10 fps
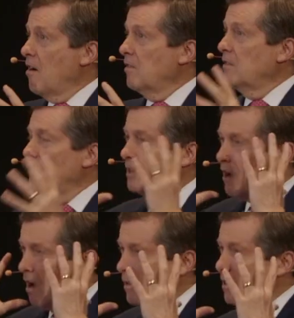all of the
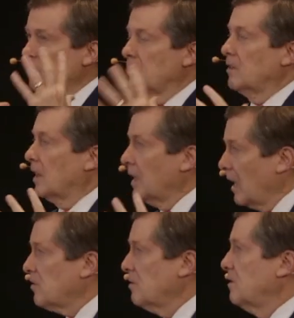knowledge and the
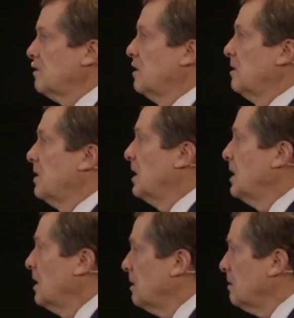connections and the
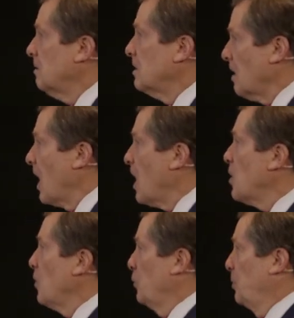
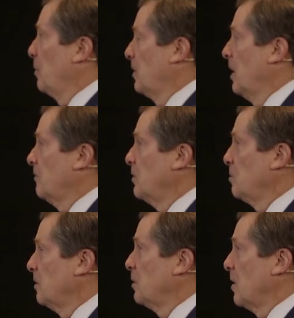desire those people have to
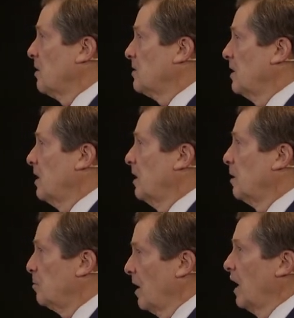build a better city
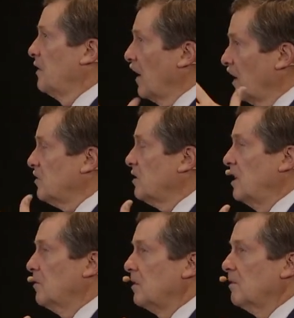and applied that
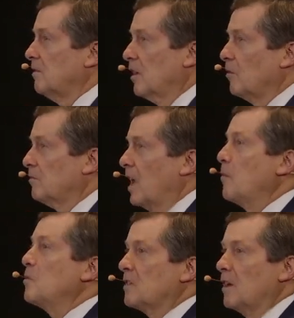just even
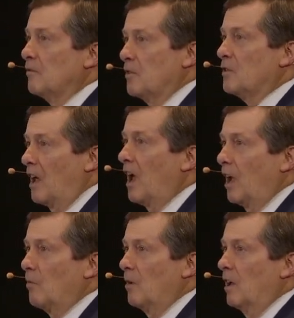10% of their
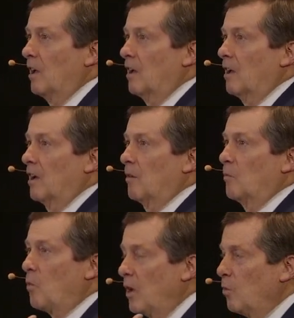time,
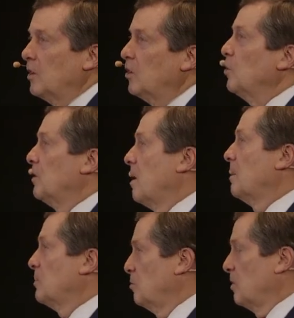we would do a
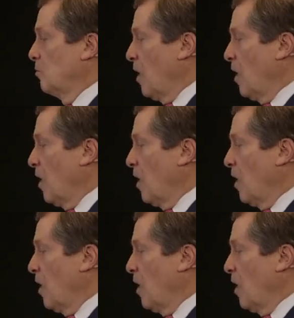lot to